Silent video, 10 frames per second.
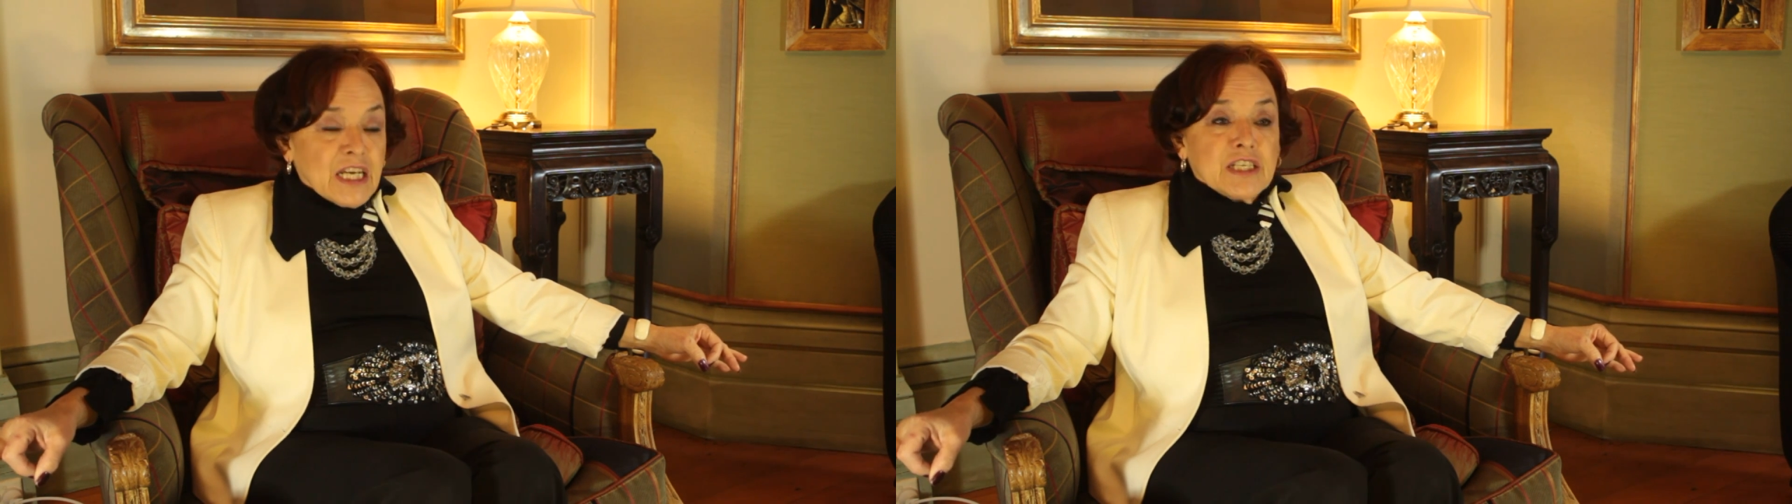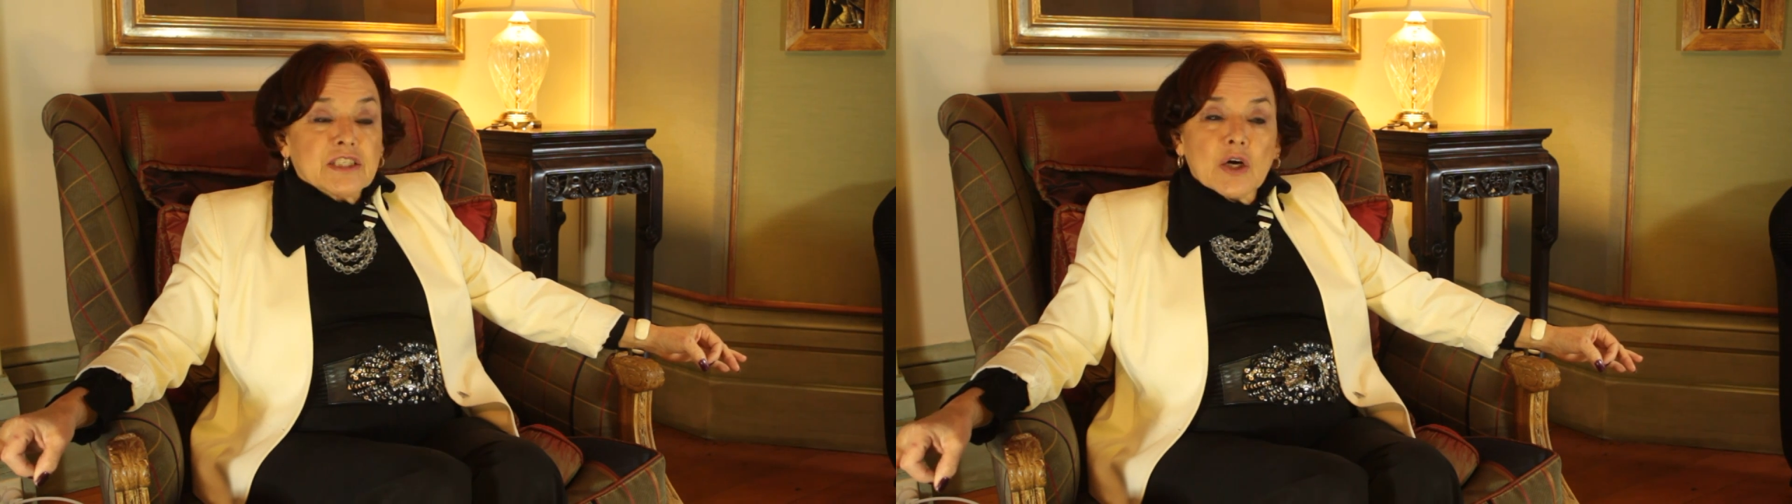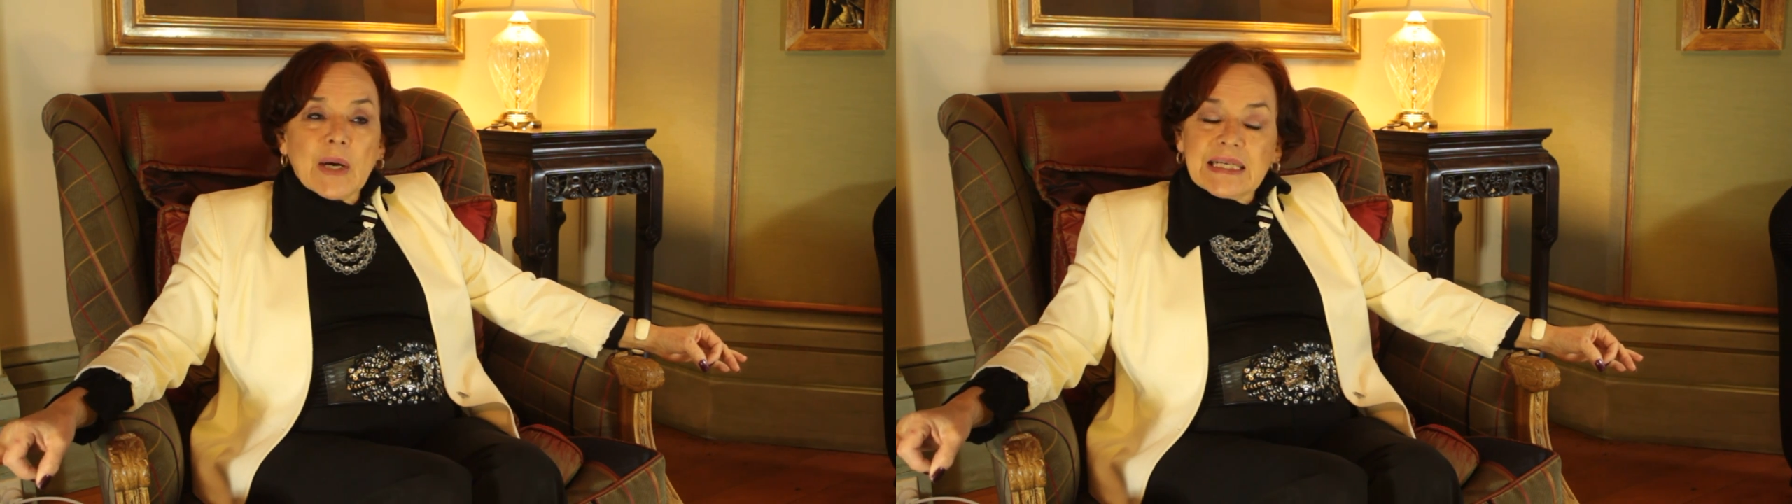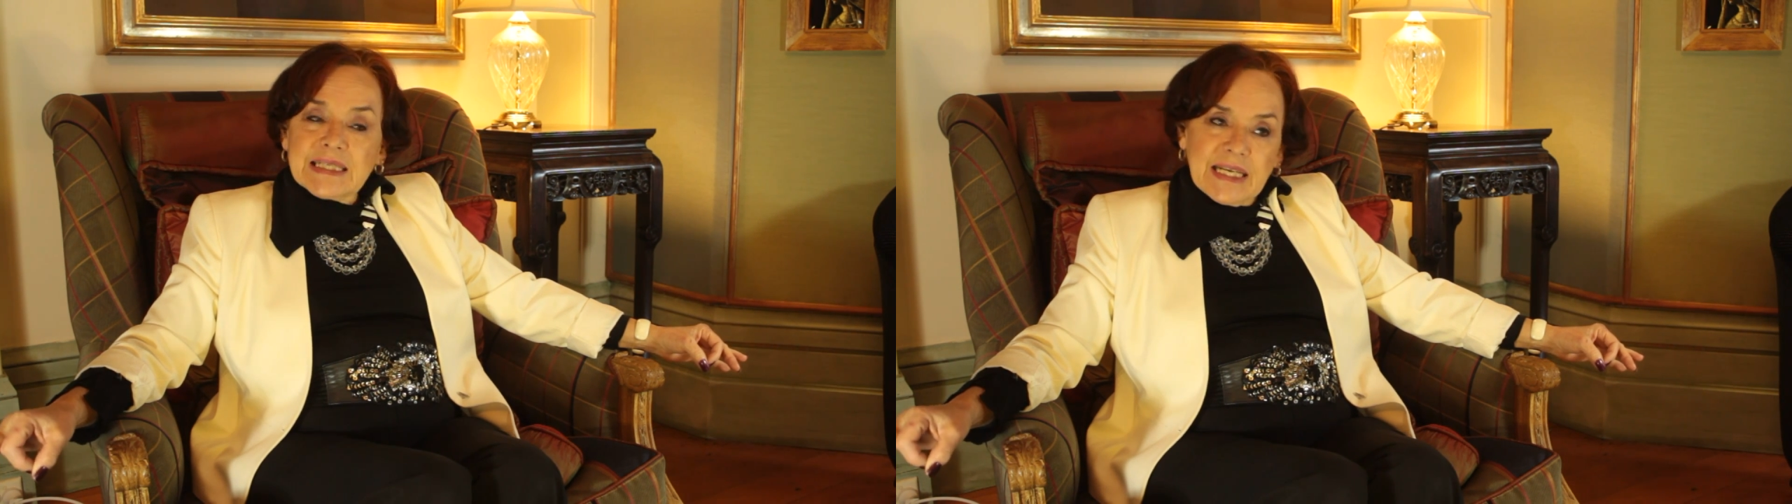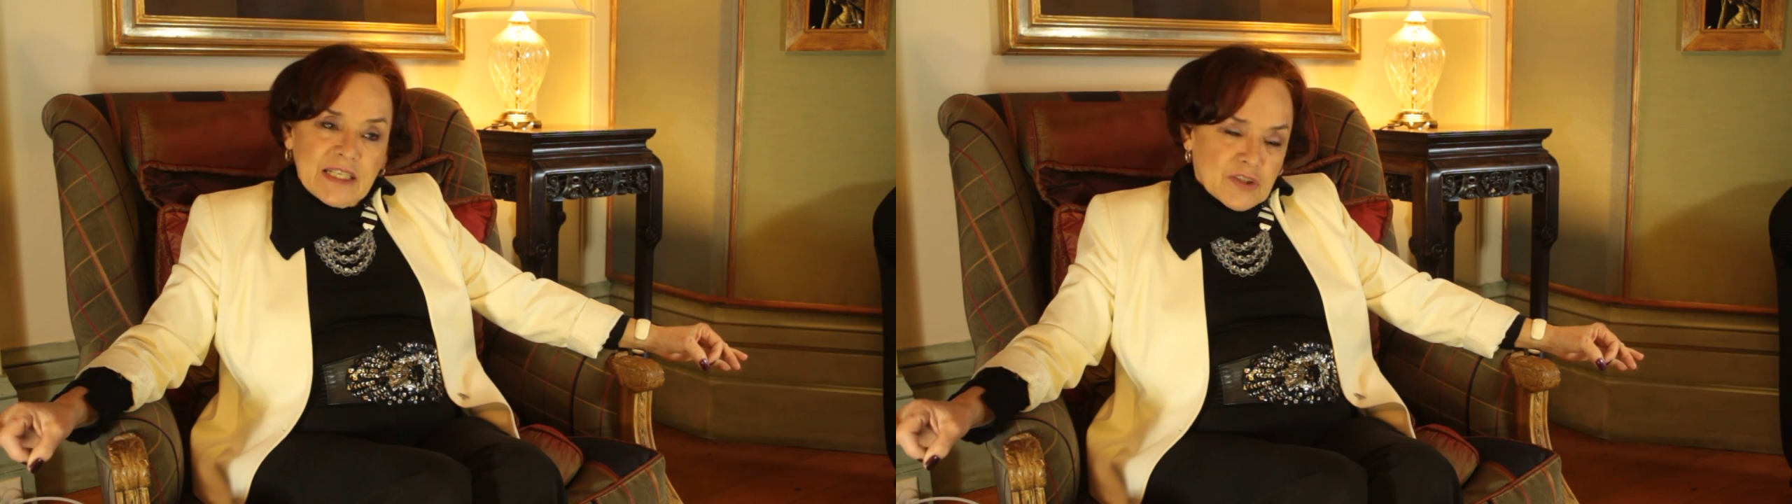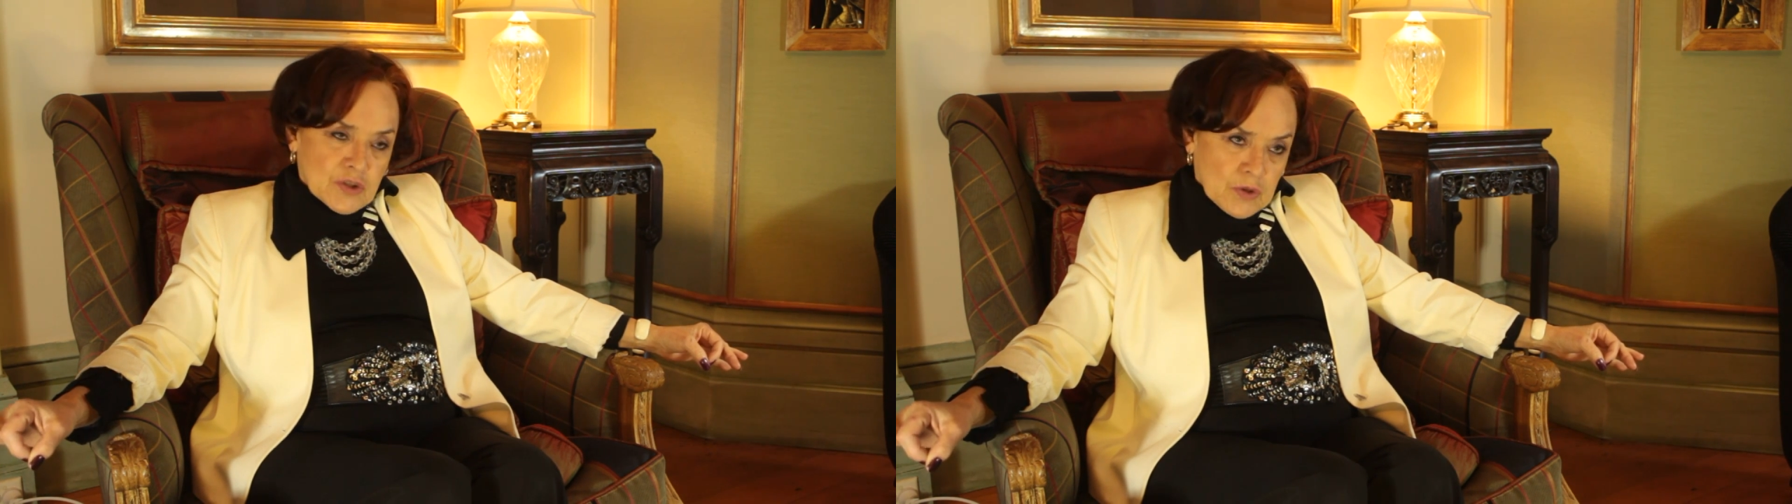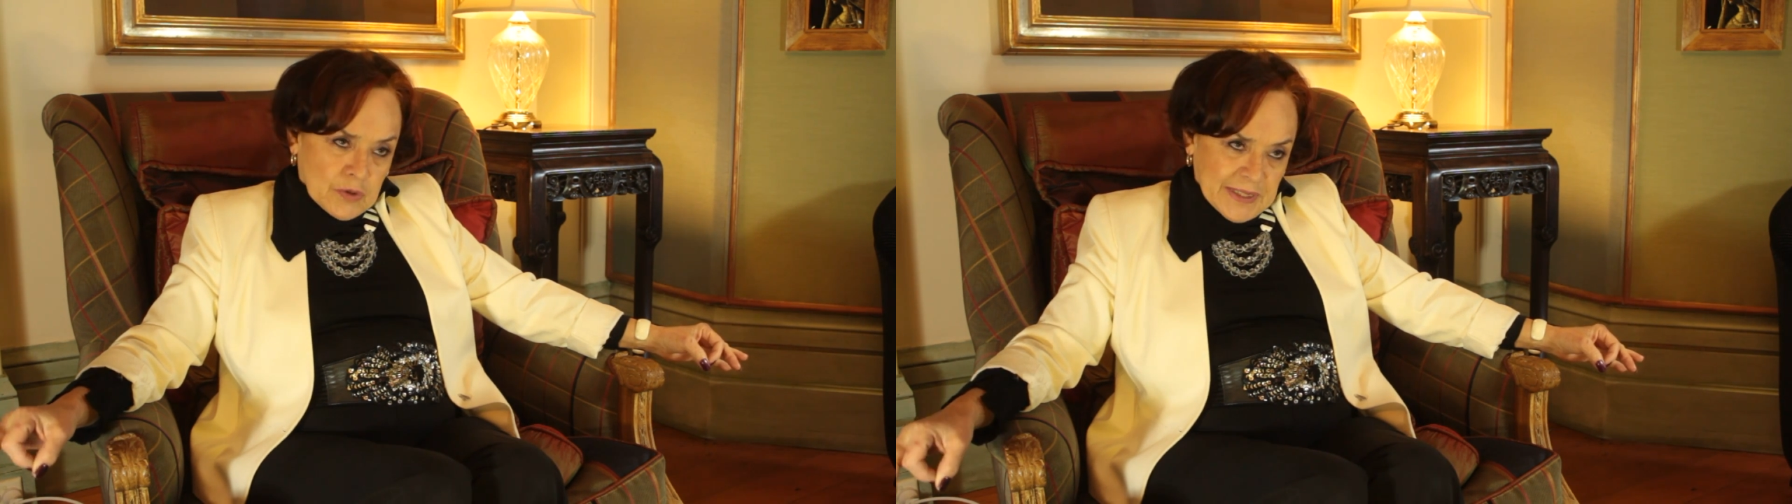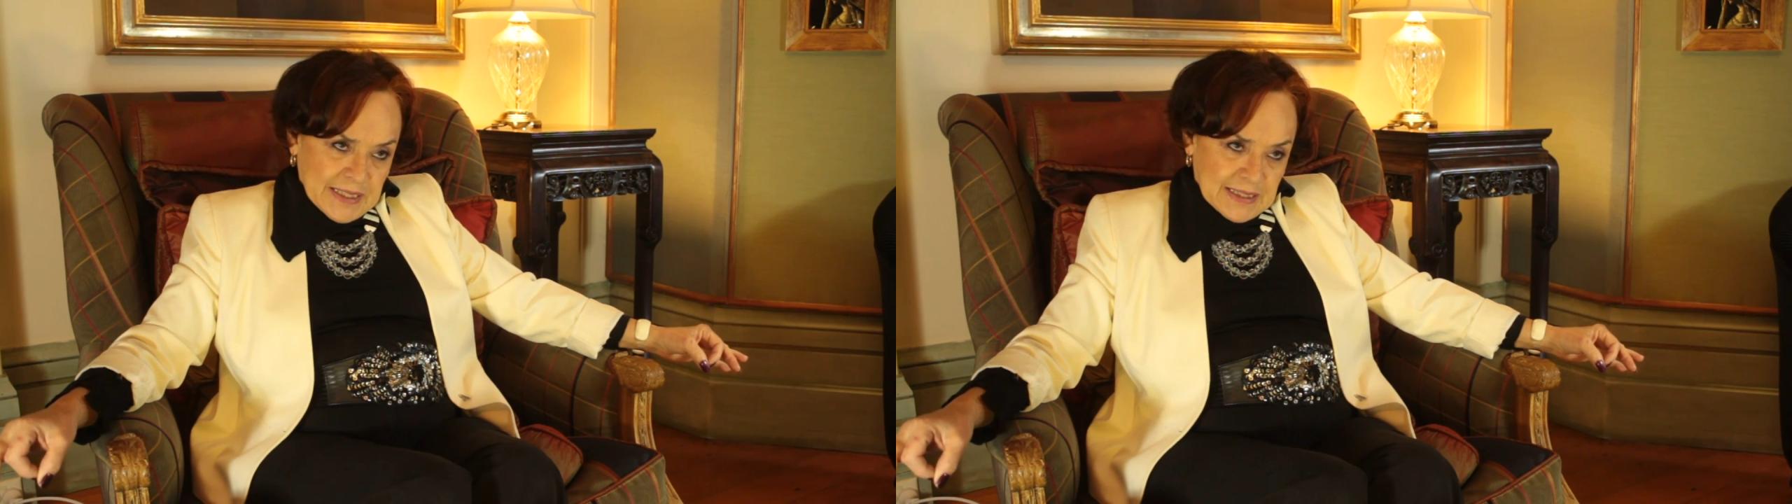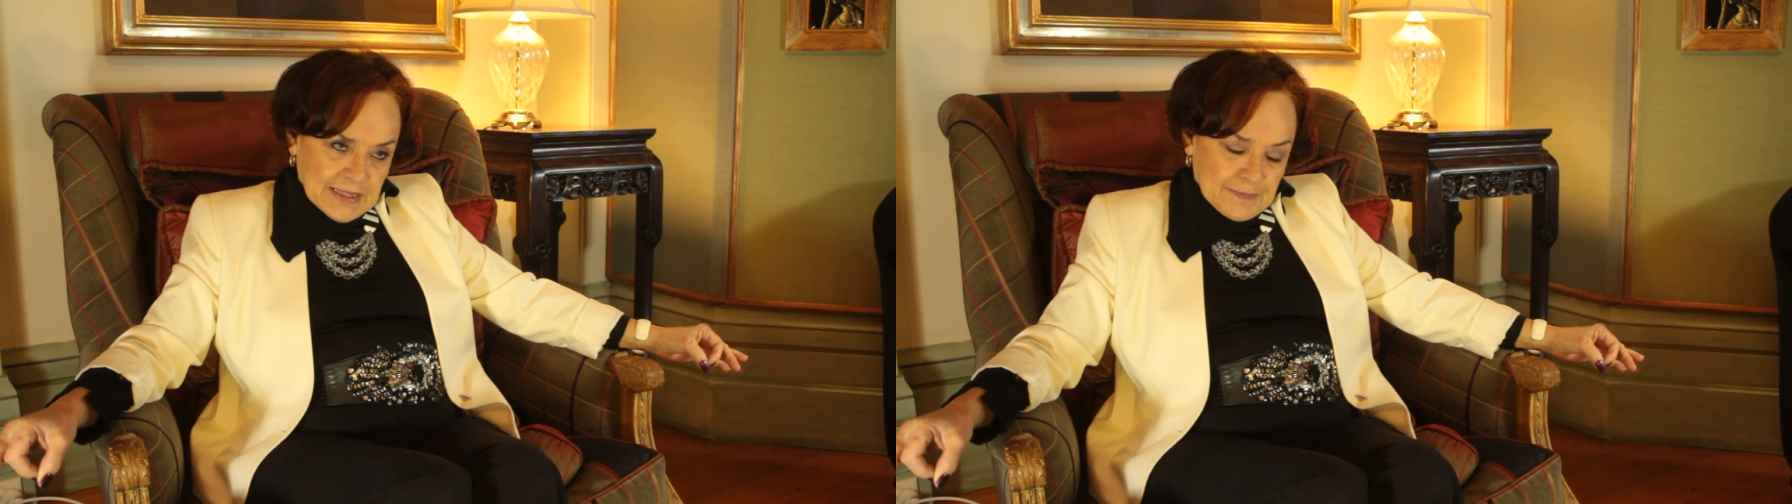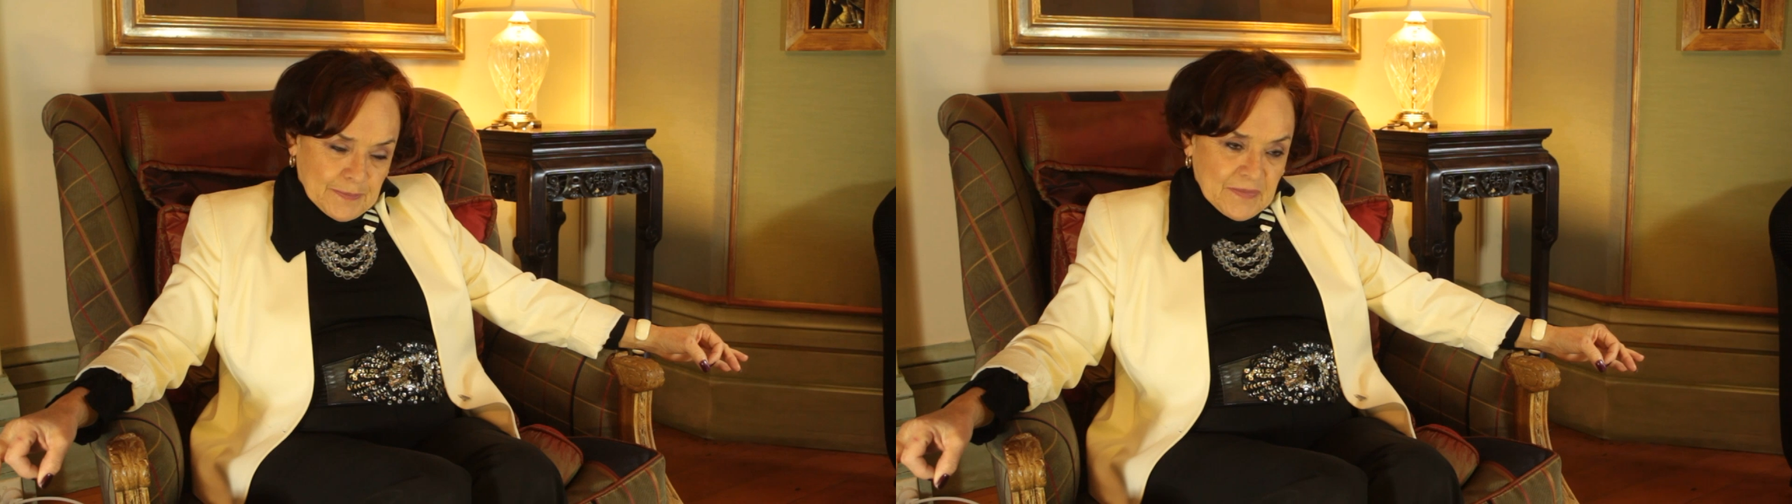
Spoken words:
So I take drawings.